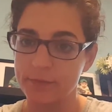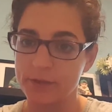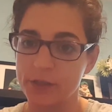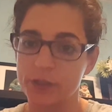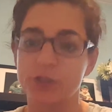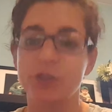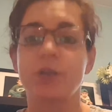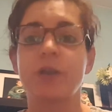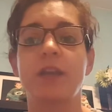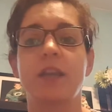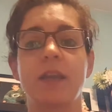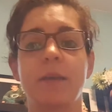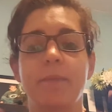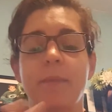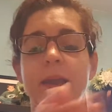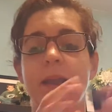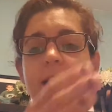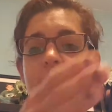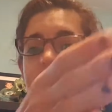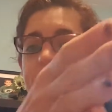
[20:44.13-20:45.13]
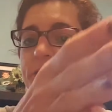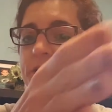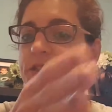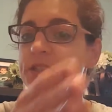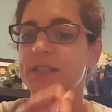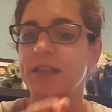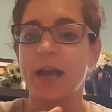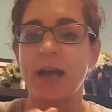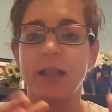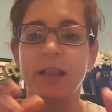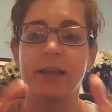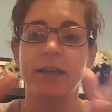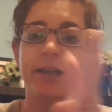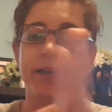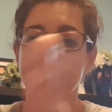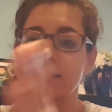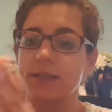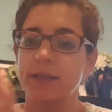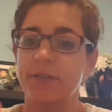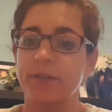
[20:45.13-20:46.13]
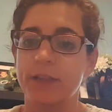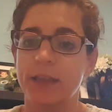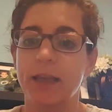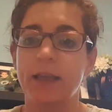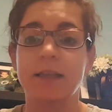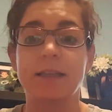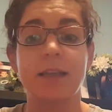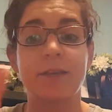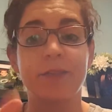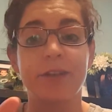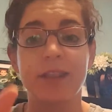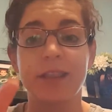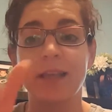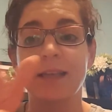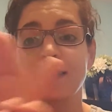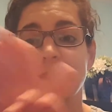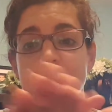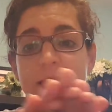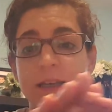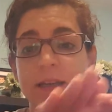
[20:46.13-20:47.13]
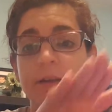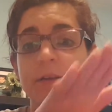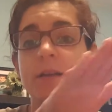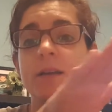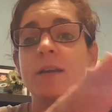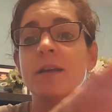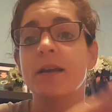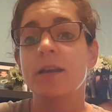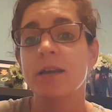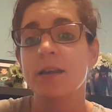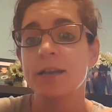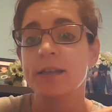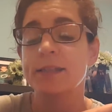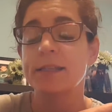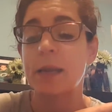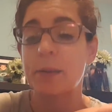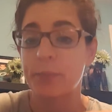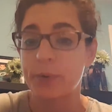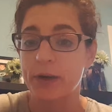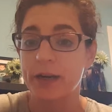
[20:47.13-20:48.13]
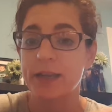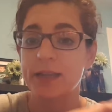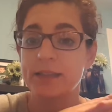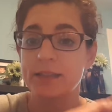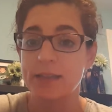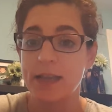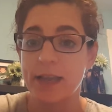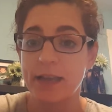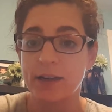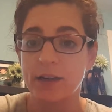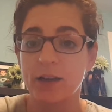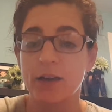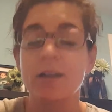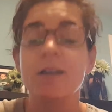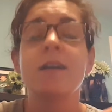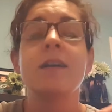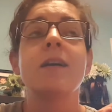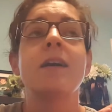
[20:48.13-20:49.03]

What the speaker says: so you can make up your salads and everything's in a separate container.